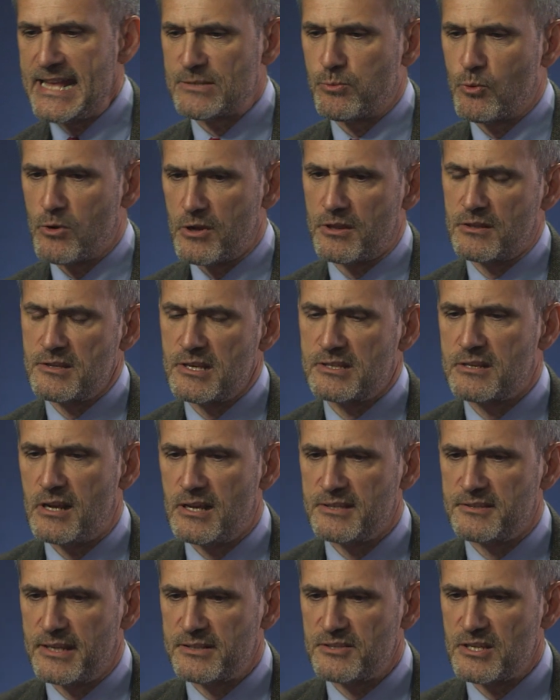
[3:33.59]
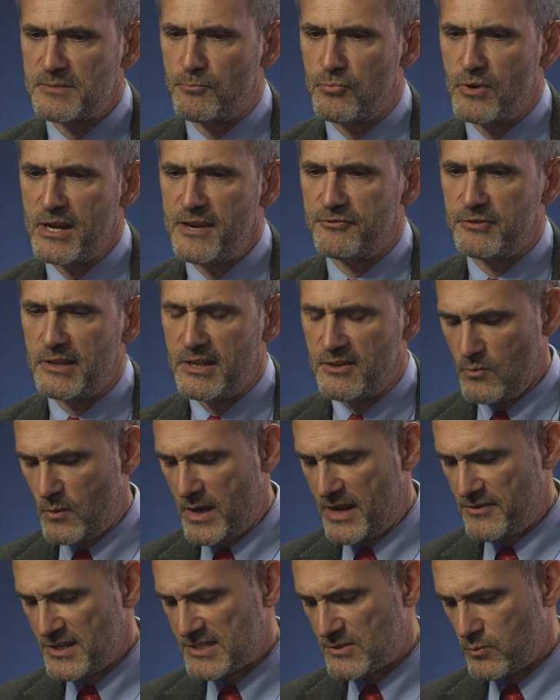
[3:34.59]
it's worth discussing just briefly the
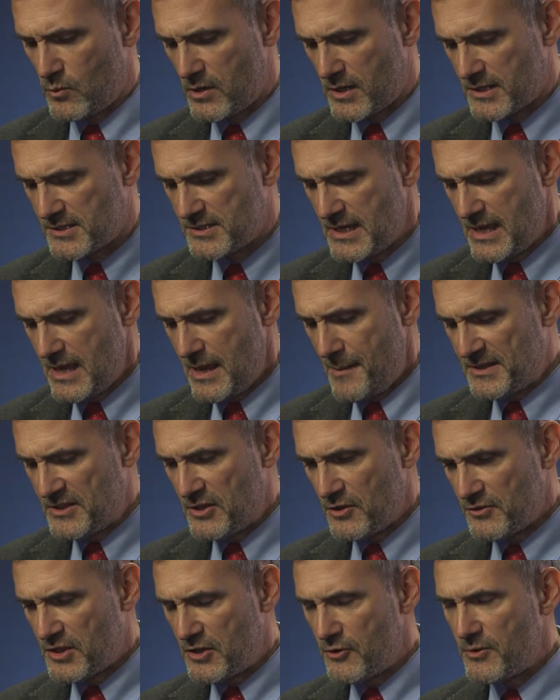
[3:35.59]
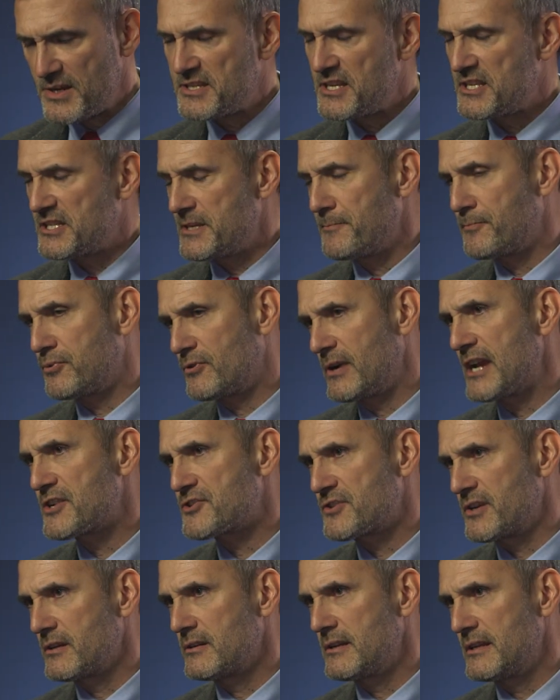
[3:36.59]
way this works. I mean, there, there is this
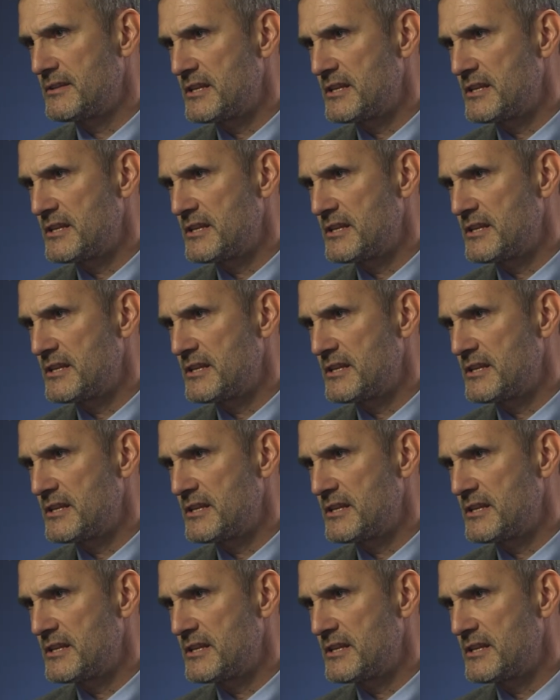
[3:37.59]
impression,